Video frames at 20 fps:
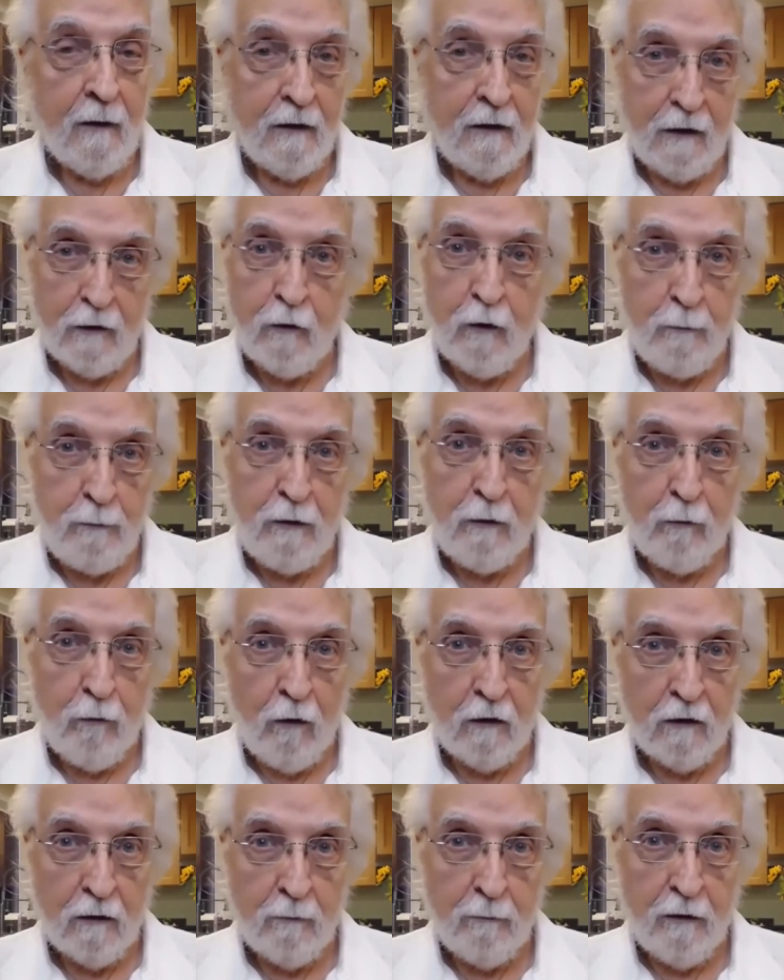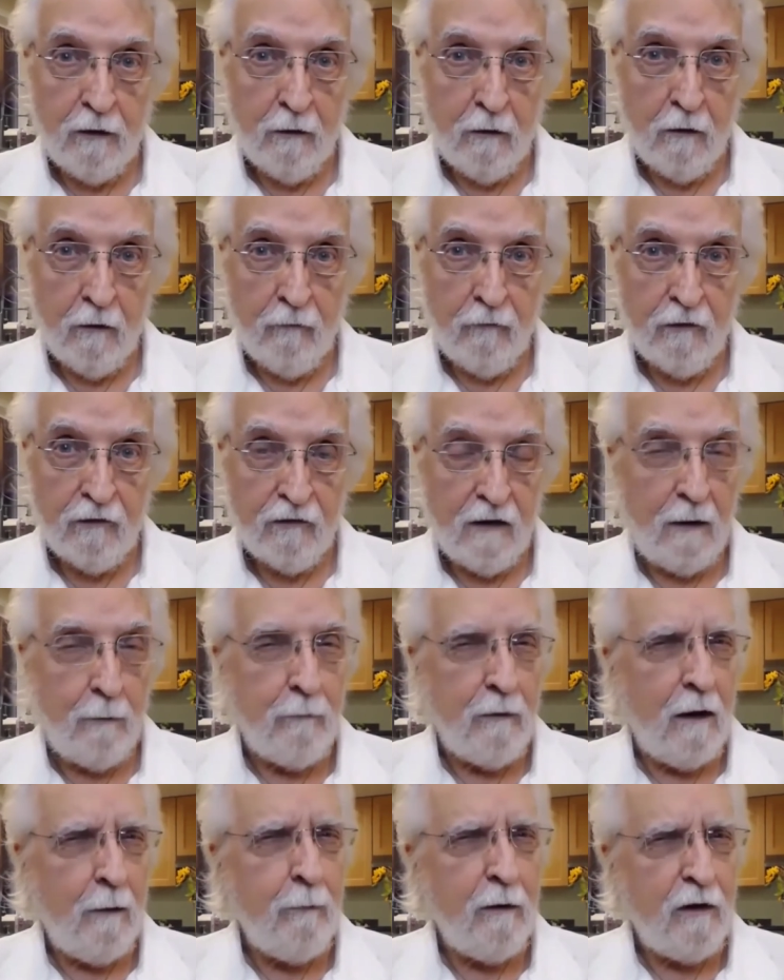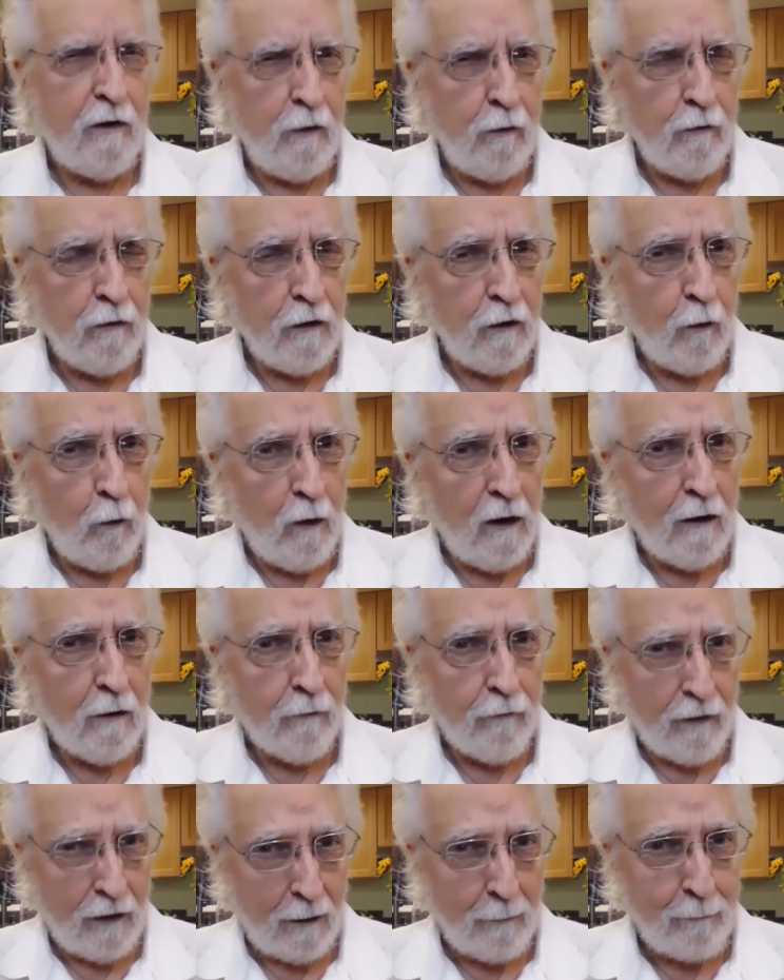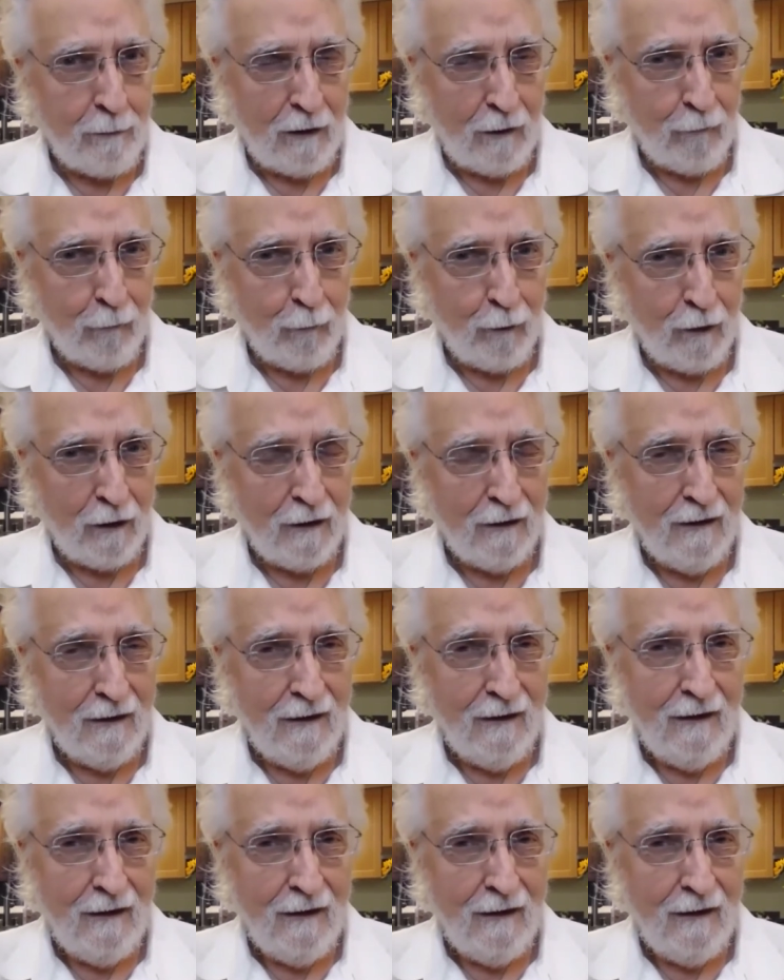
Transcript: I could be wrong about all of this, and I'm acutely aware of that, by the way.